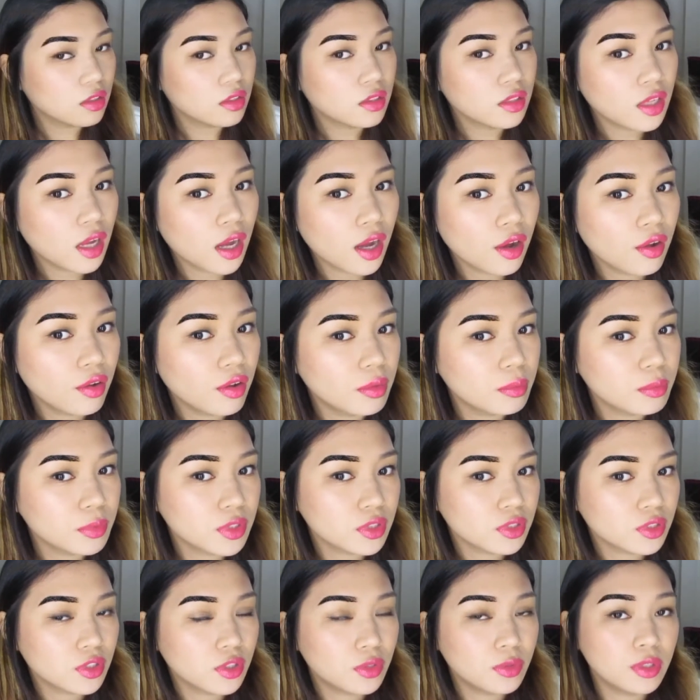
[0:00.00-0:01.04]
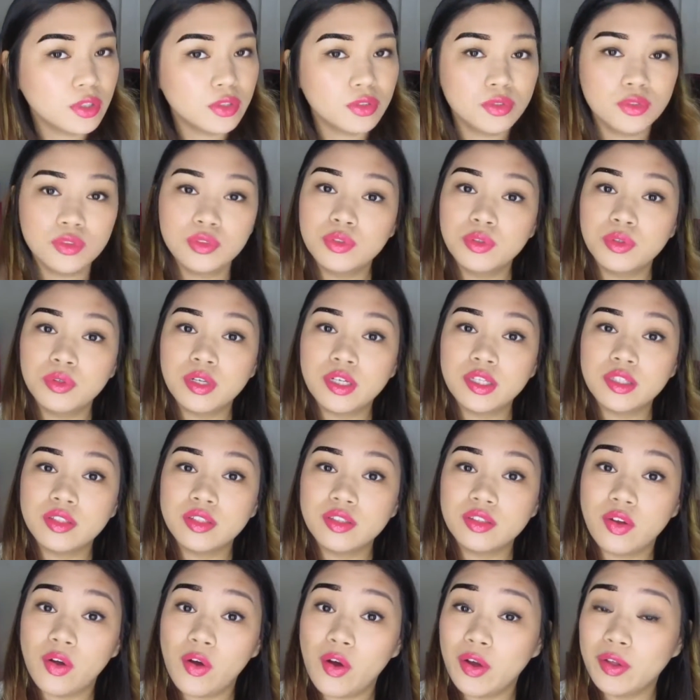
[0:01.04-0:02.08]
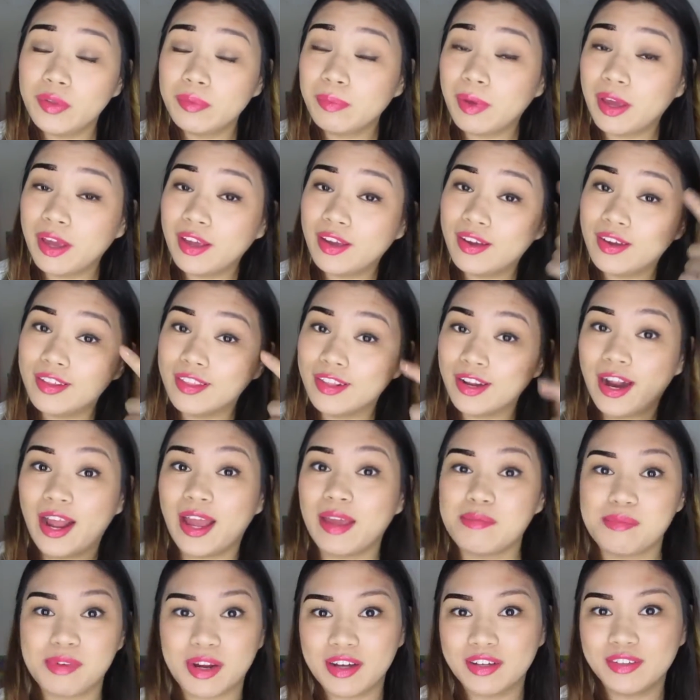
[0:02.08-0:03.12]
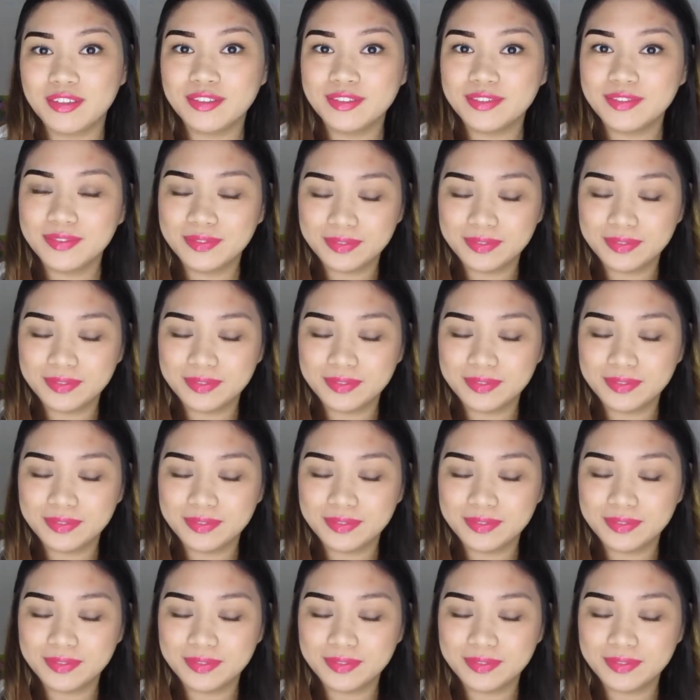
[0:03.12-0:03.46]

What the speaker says: Now, I'm just going to do it on my other eyebrow.